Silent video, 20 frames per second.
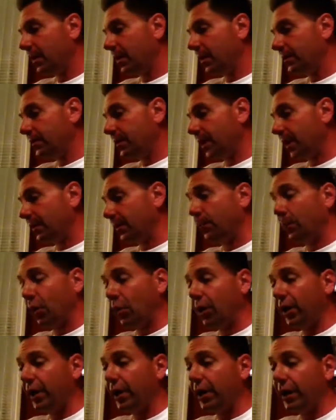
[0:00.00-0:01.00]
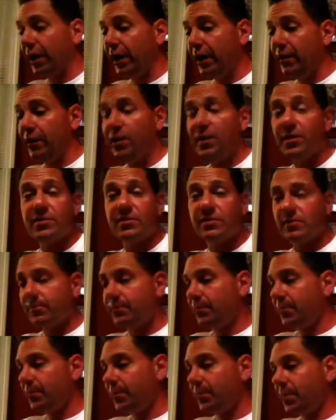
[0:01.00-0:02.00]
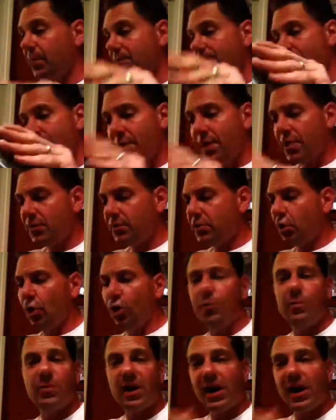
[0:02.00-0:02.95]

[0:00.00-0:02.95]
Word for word: It's got the book in it. It's it's good,